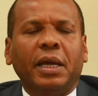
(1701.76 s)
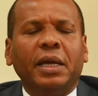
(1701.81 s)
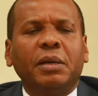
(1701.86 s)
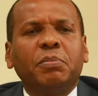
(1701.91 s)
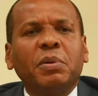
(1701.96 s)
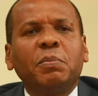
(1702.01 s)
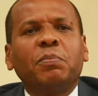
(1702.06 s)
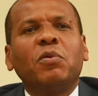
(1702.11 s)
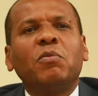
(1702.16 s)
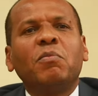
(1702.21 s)

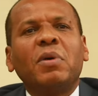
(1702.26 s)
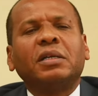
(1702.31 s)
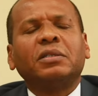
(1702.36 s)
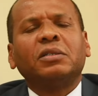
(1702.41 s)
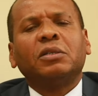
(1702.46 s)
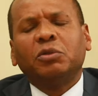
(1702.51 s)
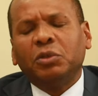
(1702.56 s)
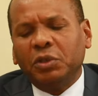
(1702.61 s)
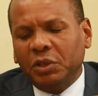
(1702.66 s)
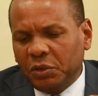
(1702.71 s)
And people must,
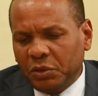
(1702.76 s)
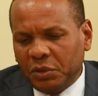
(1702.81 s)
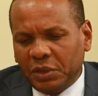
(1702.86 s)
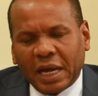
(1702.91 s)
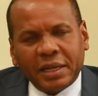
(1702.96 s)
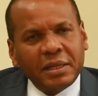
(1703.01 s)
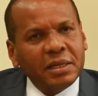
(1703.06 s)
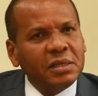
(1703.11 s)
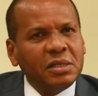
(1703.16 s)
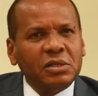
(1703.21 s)

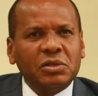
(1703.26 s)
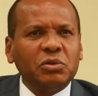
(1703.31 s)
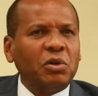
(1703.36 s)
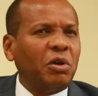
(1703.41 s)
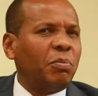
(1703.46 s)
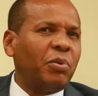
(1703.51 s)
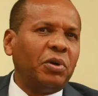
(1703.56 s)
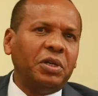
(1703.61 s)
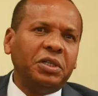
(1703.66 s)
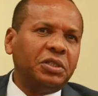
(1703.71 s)
and this is
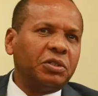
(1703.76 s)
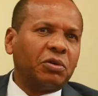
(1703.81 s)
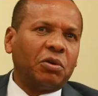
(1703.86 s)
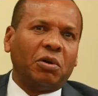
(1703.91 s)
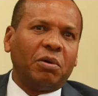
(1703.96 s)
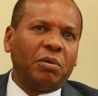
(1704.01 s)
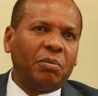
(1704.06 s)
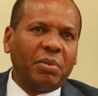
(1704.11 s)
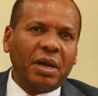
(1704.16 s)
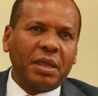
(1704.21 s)
not
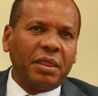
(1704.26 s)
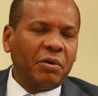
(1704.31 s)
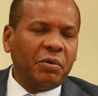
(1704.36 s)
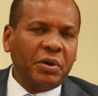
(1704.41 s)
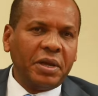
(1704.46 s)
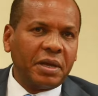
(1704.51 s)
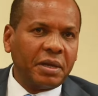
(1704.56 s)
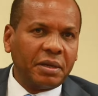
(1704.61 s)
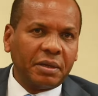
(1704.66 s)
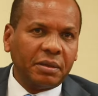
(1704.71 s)
political, by the
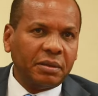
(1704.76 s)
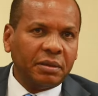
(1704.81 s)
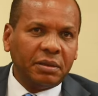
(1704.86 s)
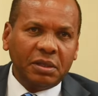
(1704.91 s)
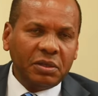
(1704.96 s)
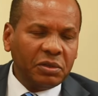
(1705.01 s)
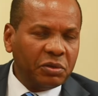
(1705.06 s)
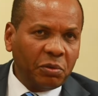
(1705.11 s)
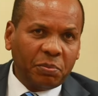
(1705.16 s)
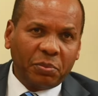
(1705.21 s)
way.
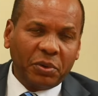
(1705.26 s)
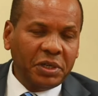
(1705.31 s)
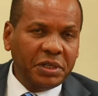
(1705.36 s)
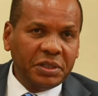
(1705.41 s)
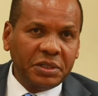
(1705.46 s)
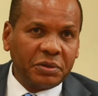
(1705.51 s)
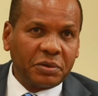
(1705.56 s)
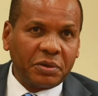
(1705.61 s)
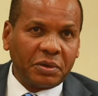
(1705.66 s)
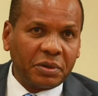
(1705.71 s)
This is not
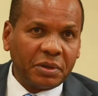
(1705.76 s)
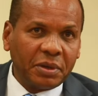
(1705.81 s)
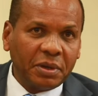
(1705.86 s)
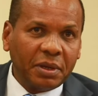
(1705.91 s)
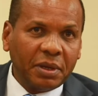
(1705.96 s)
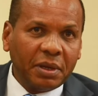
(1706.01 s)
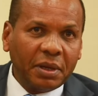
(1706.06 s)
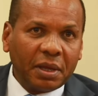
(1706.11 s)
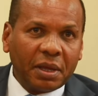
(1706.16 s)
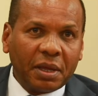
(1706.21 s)
political.
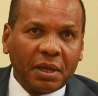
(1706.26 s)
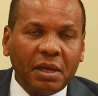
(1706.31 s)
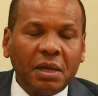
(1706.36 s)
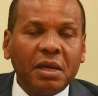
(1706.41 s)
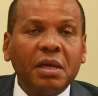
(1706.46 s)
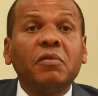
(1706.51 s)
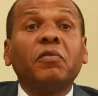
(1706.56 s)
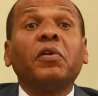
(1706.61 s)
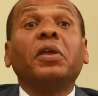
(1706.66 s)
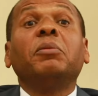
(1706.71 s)

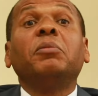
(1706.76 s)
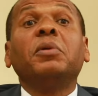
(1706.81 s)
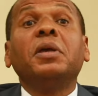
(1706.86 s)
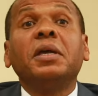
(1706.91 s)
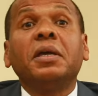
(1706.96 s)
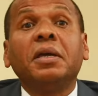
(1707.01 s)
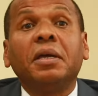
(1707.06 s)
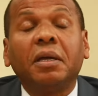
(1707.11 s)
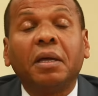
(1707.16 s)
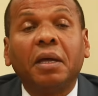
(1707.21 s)
Even
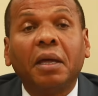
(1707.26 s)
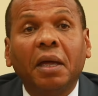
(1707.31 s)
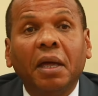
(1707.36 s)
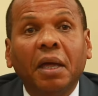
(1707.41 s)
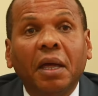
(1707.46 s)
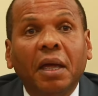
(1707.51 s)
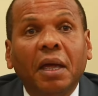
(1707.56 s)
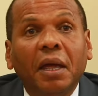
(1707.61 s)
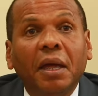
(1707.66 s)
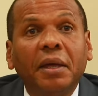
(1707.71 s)
me,
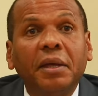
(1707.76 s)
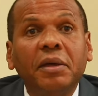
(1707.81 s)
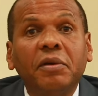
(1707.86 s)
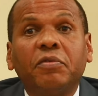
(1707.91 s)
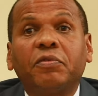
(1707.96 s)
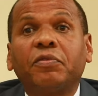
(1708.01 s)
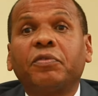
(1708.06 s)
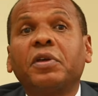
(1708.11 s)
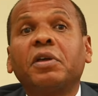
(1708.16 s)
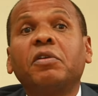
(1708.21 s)

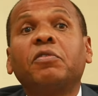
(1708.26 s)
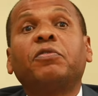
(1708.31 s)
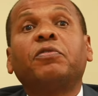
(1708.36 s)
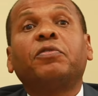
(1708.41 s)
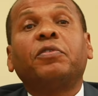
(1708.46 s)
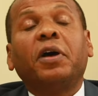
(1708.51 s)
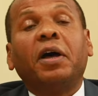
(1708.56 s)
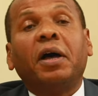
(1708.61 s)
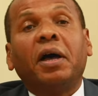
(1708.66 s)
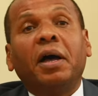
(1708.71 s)

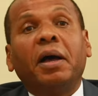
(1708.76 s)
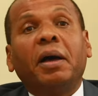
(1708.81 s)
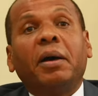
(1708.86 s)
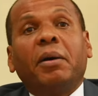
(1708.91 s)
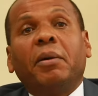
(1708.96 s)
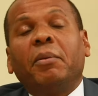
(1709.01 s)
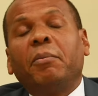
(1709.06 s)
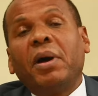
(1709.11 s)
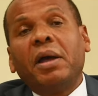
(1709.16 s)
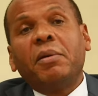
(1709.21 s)
if
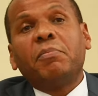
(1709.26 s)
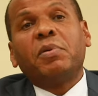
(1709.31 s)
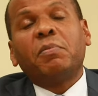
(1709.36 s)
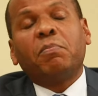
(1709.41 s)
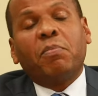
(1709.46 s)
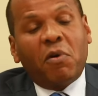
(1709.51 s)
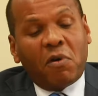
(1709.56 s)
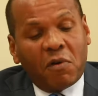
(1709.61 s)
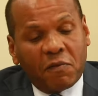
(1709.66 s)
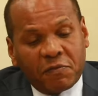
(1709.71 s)
my
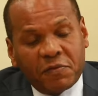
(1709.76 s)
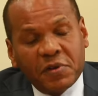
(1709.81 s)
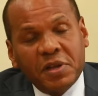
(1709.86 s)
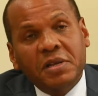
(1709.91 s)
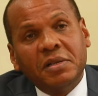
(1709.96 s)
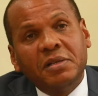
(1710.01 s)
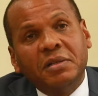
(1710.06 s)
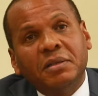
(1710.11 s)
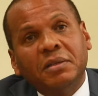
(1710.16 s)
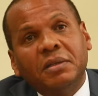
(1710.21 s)
people
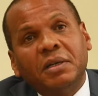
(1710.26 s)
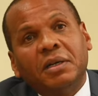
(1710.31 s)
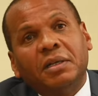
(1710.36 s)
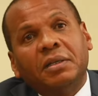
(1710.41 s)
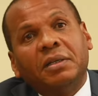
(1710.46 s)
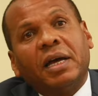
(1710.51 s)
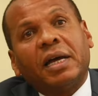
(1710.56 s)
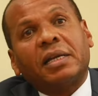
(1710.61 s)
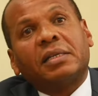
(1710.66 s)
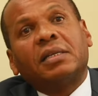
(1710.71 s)
feel
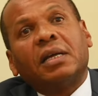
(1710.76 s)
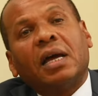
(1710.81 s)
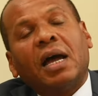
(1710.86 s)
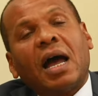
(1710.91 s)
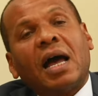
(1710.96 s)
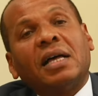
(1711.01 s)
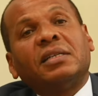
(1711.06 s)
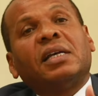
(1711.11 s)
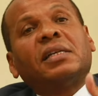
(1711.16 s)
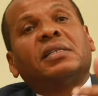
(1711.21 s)
that
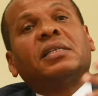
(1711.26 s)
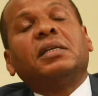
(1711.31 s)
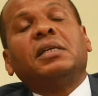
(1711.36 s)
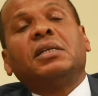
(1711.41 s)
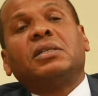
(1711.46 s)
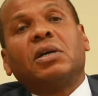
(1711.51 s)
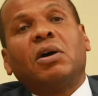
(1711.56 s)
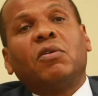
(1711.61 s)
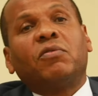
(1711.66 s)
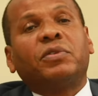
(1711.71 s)
as a
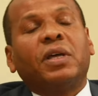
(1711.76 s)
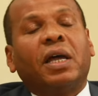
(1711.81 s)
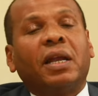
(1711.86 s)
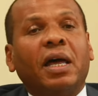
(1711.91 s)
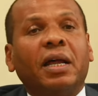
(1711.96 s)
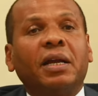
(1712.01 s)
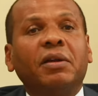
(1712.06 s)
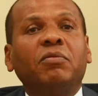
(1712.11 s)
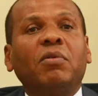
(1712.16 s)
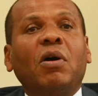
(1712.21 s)
senator of
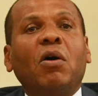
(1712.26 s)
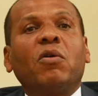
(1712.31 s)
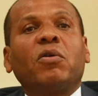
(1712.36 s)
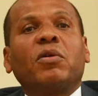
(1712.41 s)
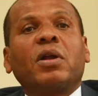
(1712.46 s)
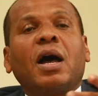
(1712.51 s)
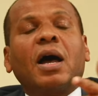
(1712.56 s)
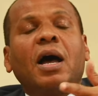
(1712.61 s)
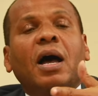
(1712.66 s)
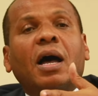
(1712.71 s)
Tana River
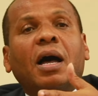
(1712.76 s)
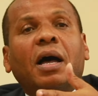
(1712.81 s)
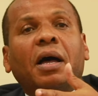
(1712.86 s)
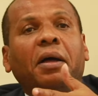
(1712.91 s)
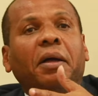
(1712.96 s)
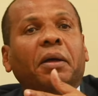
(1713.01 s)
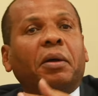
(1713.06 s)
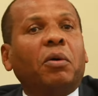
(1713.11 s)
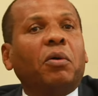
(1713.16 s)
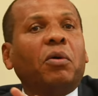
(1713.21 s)

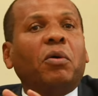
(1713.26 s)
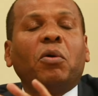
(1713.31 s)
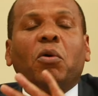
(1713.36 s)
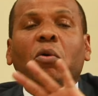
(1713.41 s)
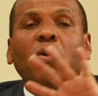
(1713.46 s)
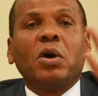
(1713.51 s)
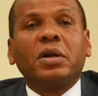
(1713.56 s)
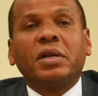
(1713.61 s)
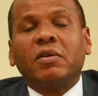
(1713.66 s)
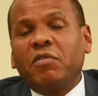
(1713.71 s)

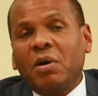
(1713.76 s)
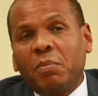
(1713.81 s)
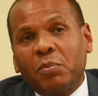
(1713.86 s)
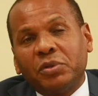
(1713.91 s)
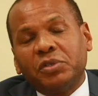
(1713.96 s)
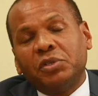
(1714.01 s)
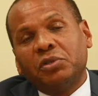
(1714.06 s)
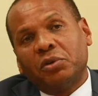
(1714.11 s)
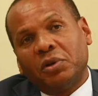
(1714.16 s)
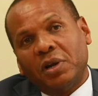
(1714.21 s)
or whatever
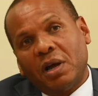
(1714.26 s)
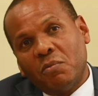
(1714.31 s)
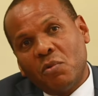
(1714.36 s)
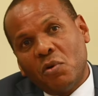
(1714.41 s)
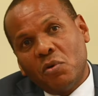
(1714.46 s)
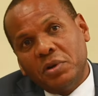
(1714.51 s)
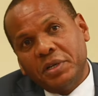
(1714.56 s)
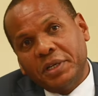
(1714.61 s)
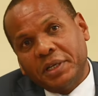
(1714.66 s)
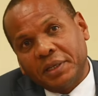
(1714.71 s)
position I'm
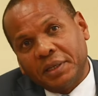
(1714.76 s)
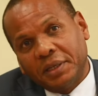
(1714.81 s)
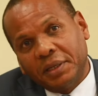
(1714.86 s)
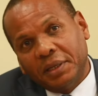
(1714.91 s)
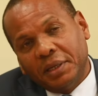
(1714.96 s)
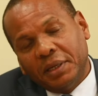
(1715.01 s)
holding,